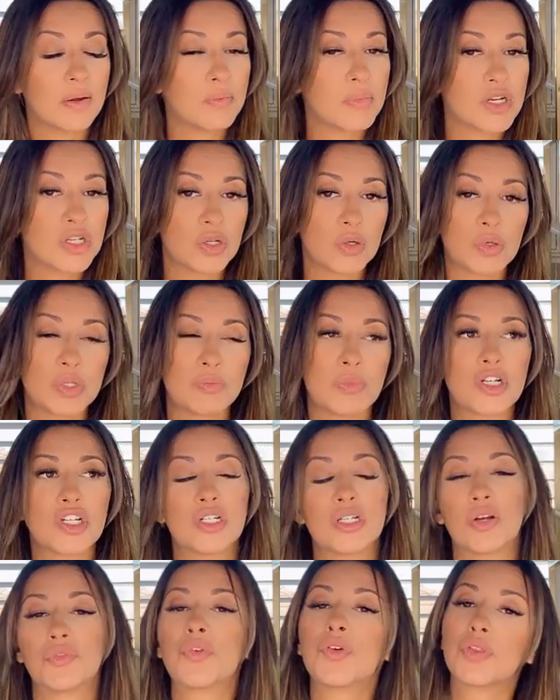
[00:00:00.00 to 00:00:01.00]
It was
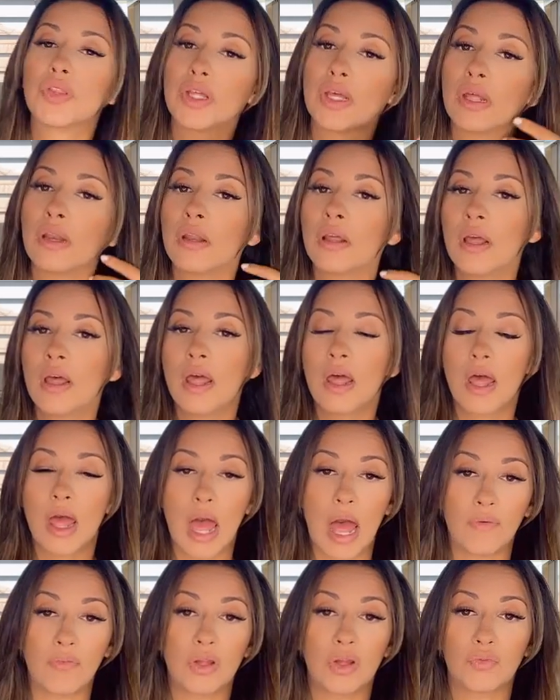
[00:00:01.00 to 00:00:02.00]
much different than
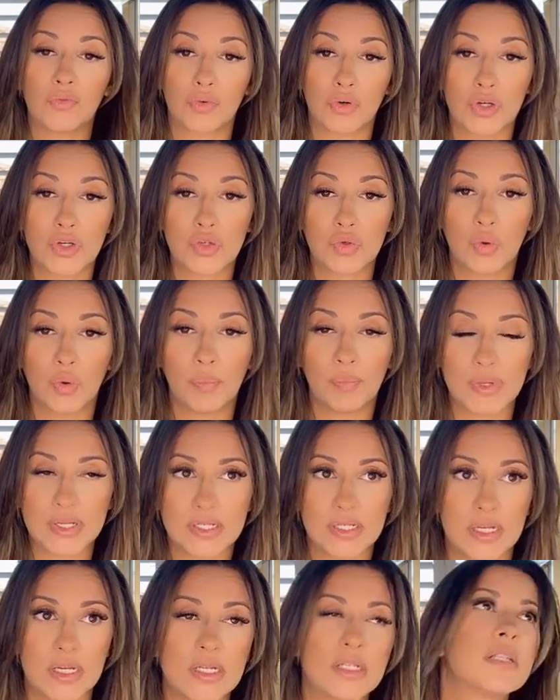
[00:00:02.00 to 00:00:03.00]
having a virtual
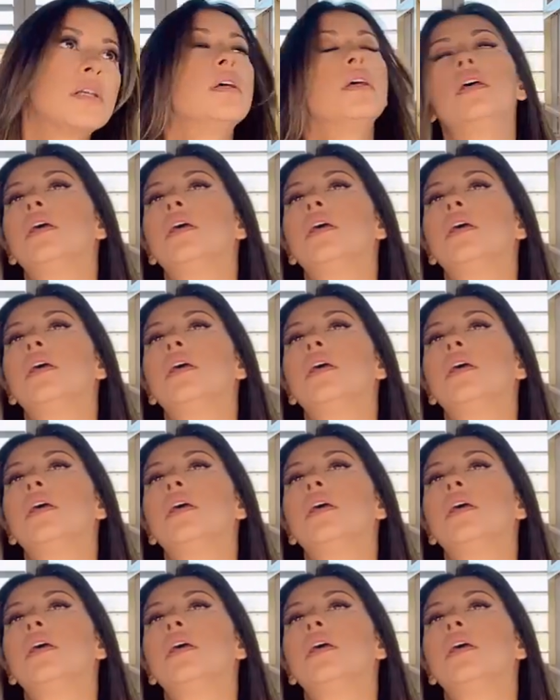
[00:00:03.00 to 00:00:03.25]
business.